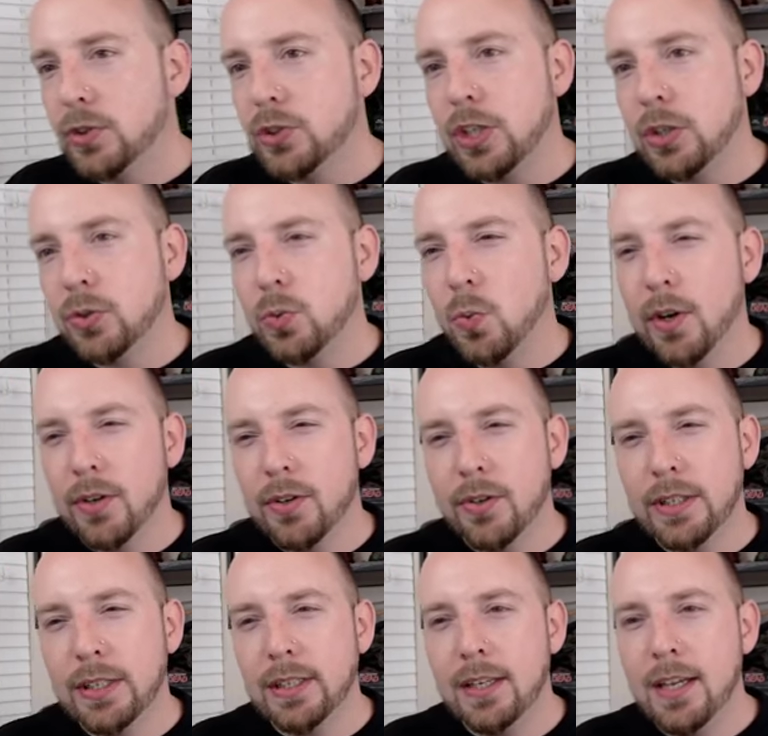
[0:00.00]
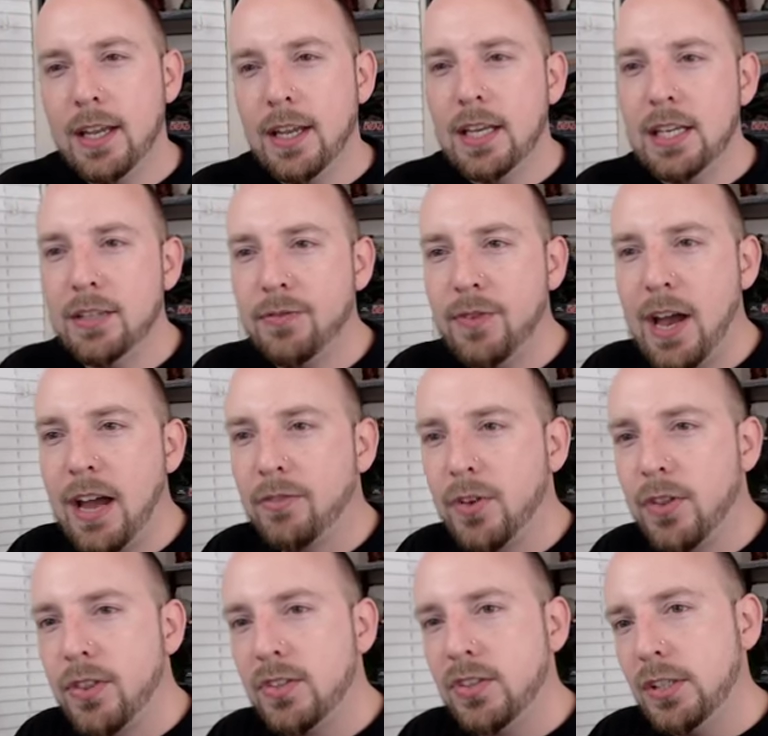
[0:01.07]
I was wondering if after
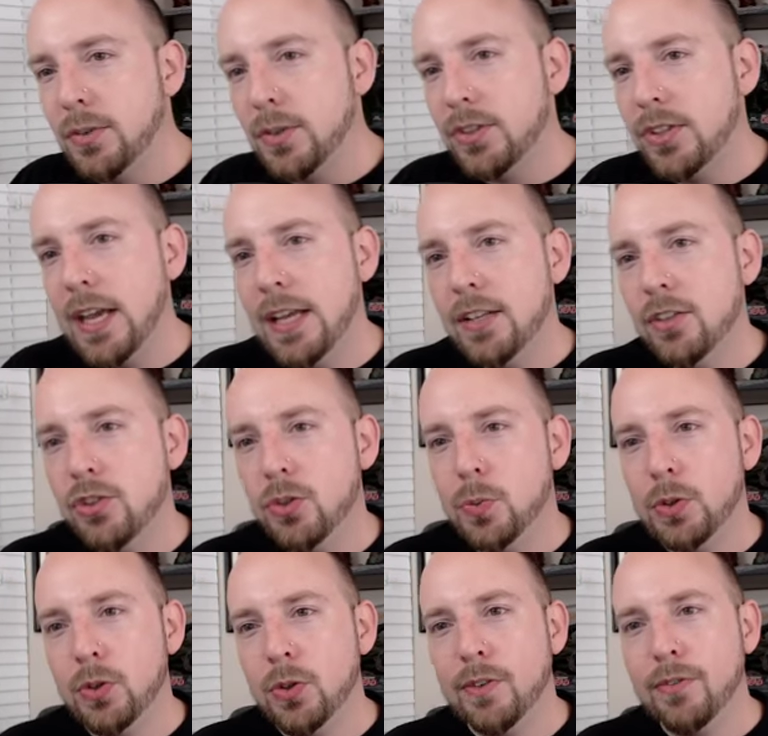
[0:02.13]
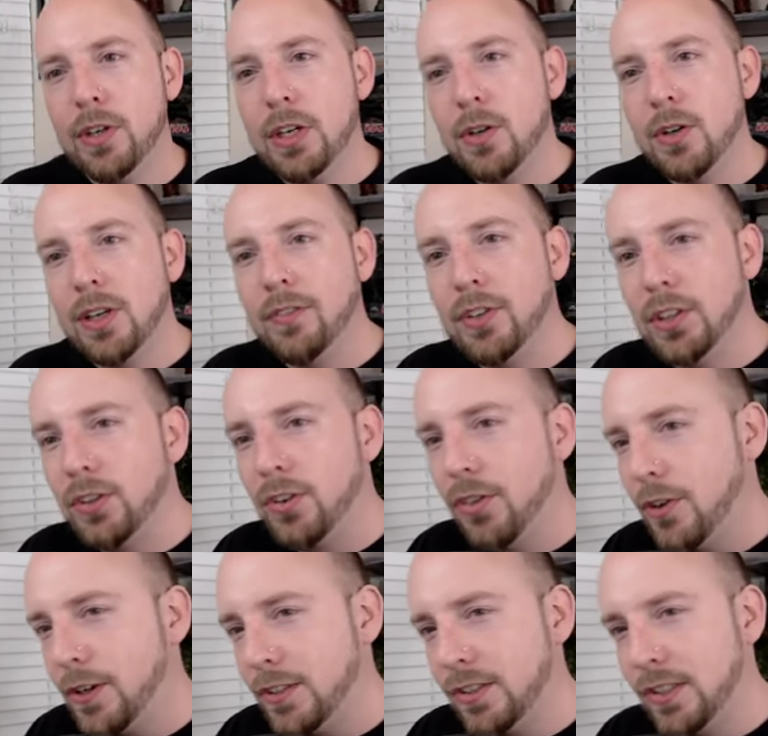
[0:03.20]
the series ends, you would do a video giving your
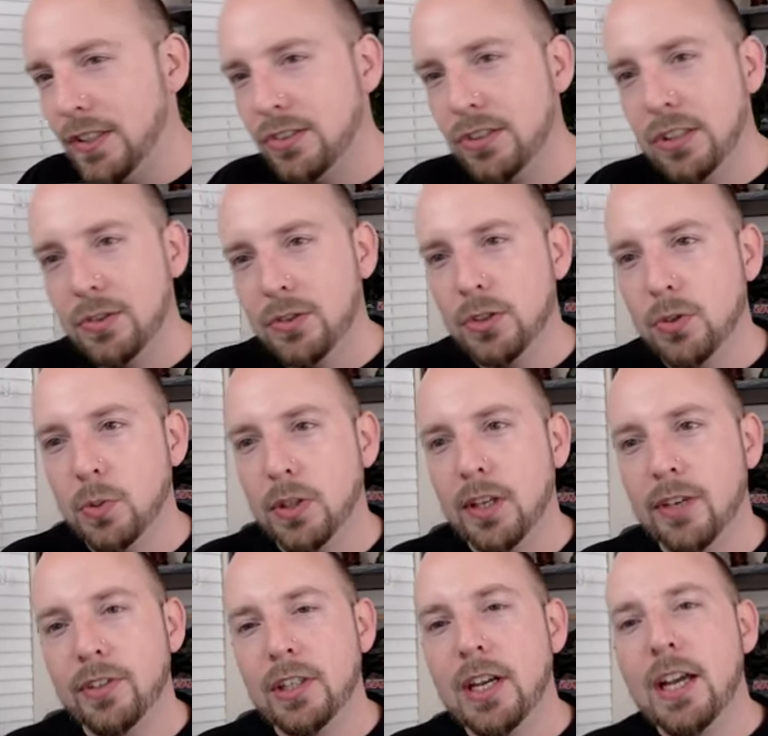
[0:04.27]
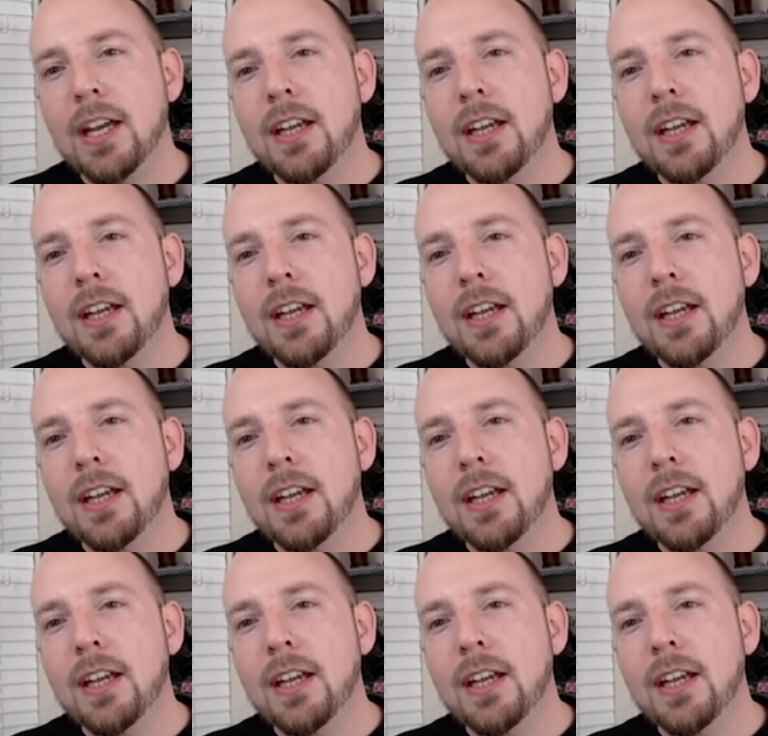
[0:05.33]
thoughts on a series. Would love to.